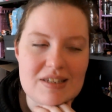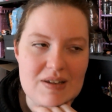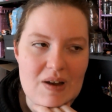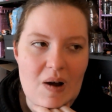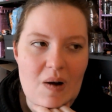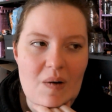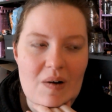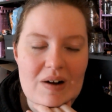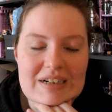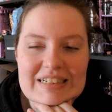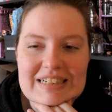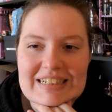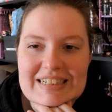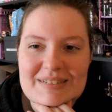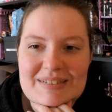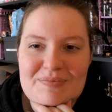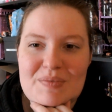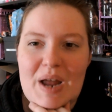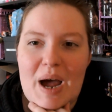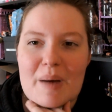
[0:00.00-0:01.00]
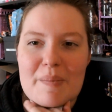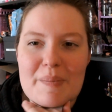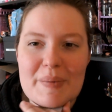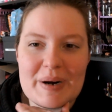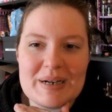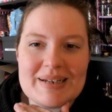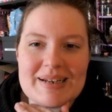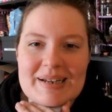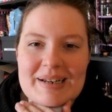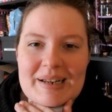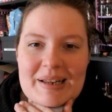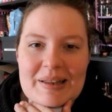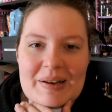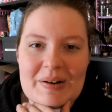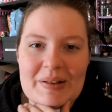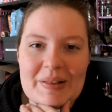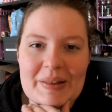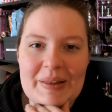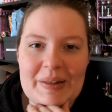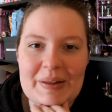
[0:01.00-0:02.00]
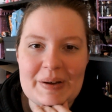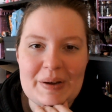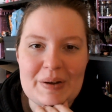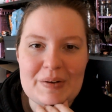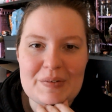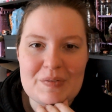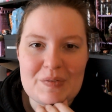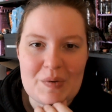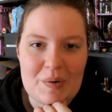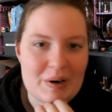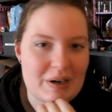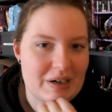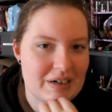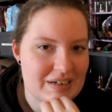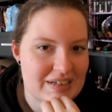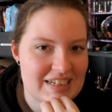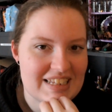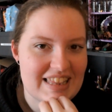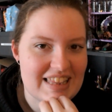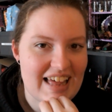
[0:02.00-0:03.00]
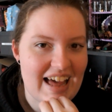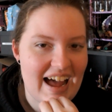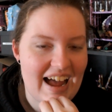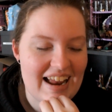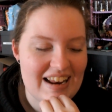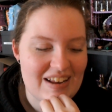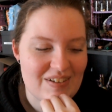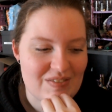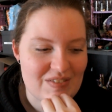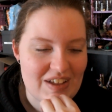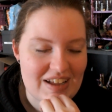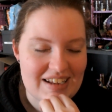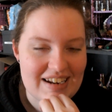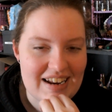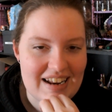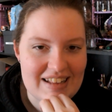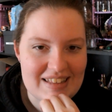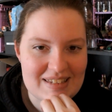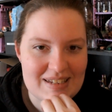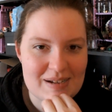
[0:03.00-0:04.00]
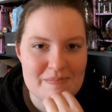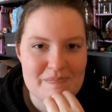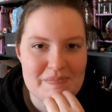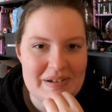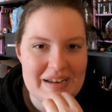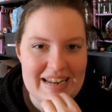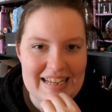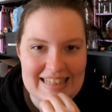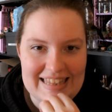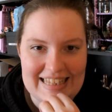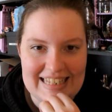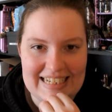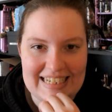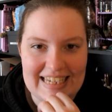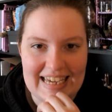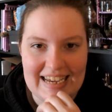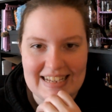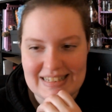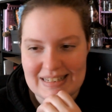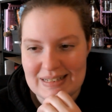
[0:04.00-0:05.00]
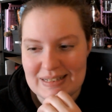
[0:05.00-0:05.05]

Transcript: So not particularly looking forward to that if that ends up being the case.